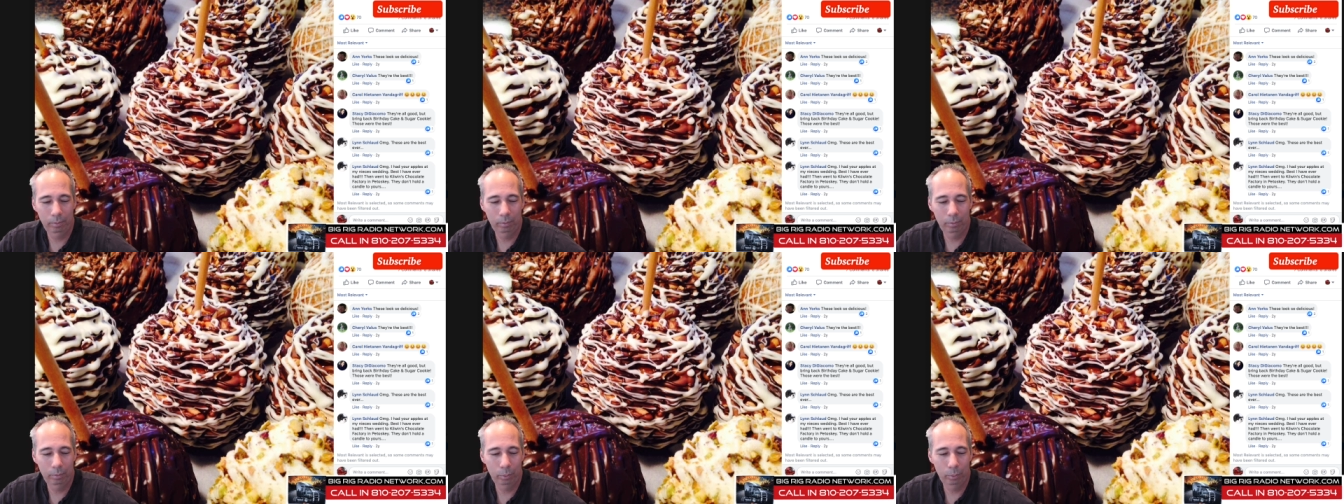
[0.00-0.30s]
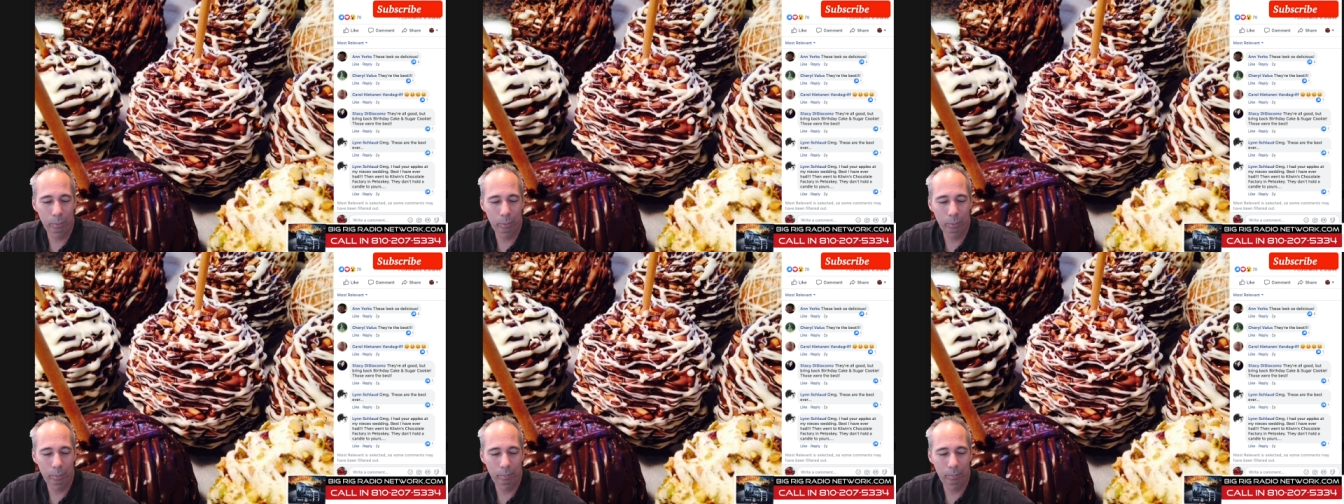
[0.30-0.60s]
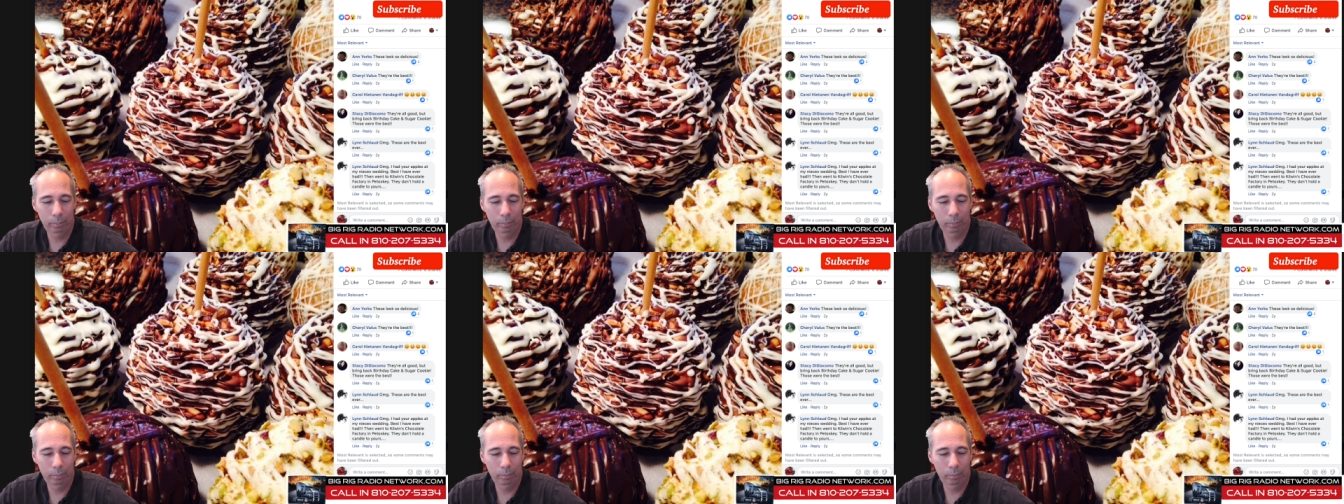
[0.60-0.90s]

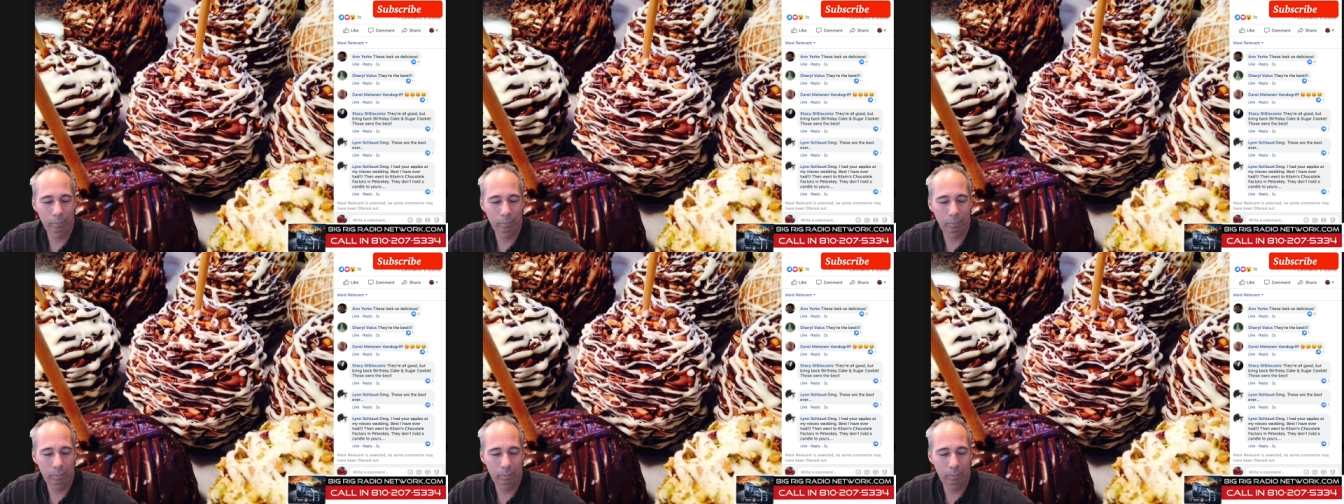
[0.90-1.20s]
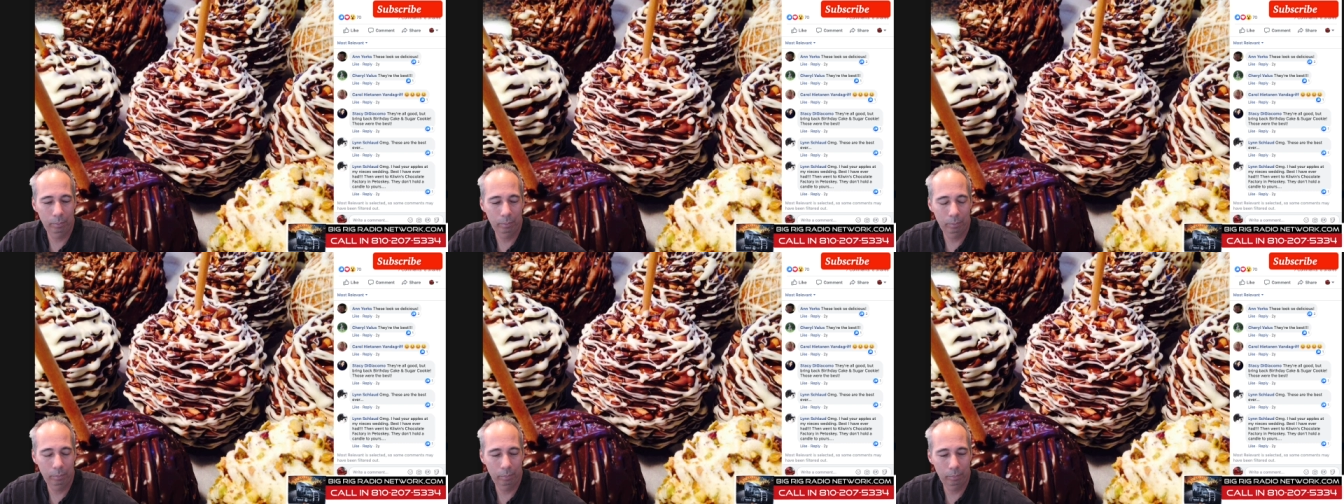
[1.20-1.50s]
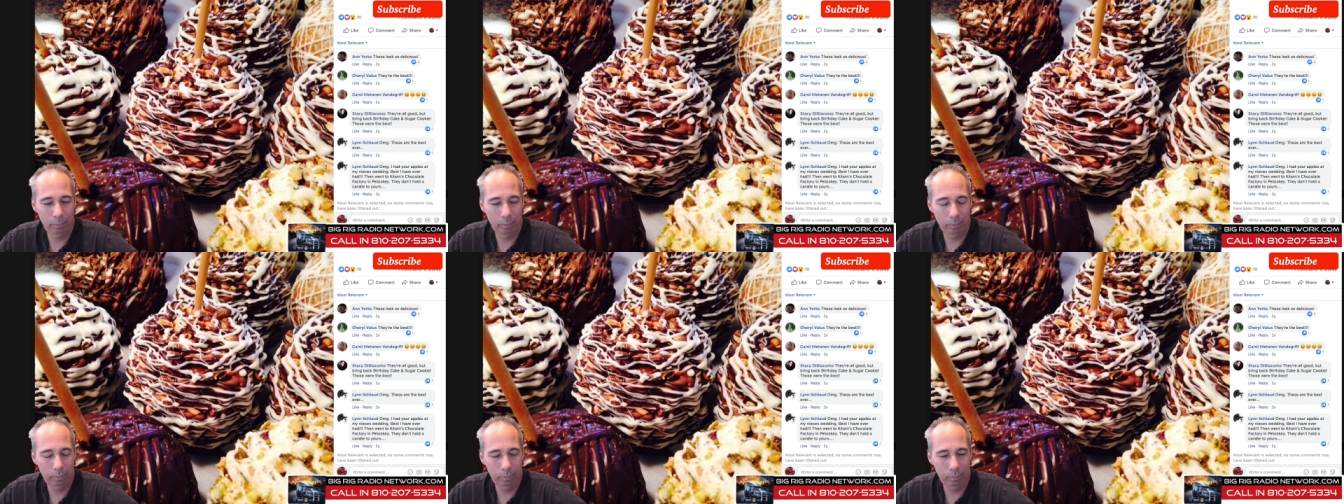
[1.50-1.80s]

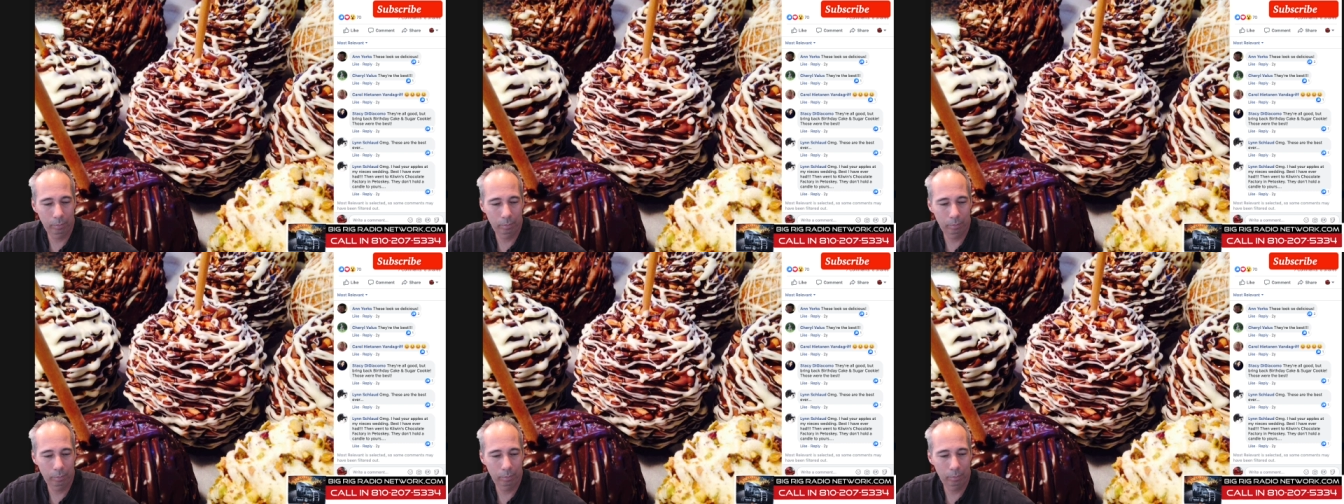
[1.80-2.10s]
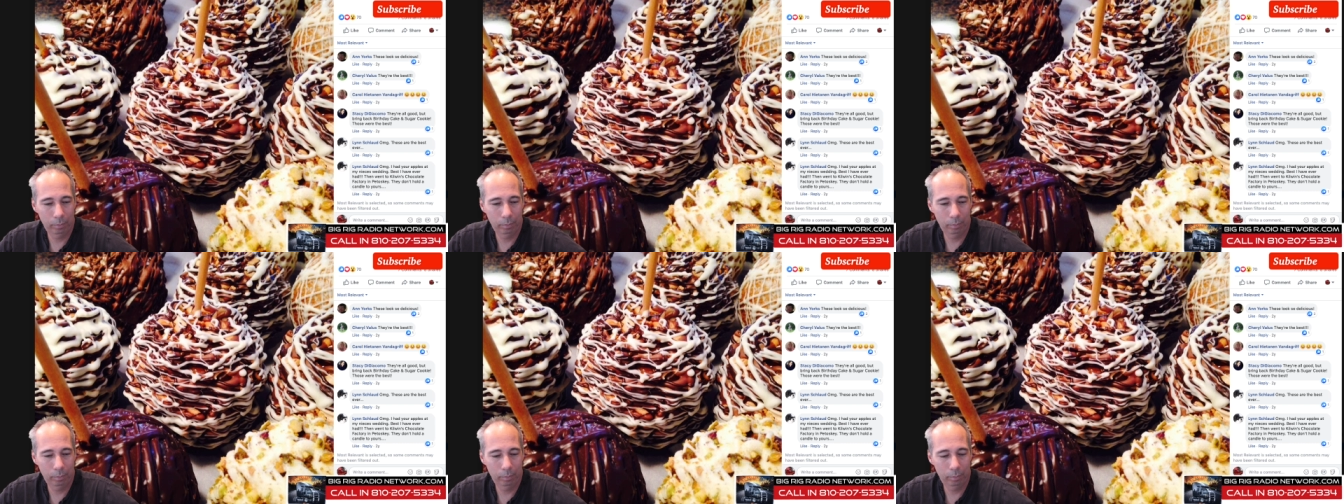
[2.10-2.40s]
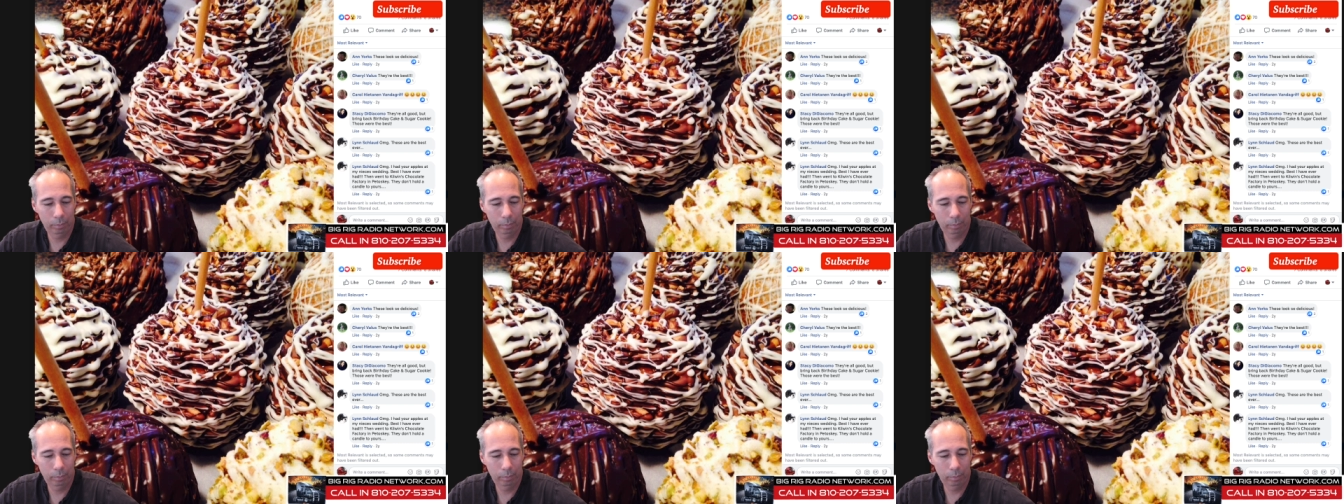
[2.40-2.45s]
I don't think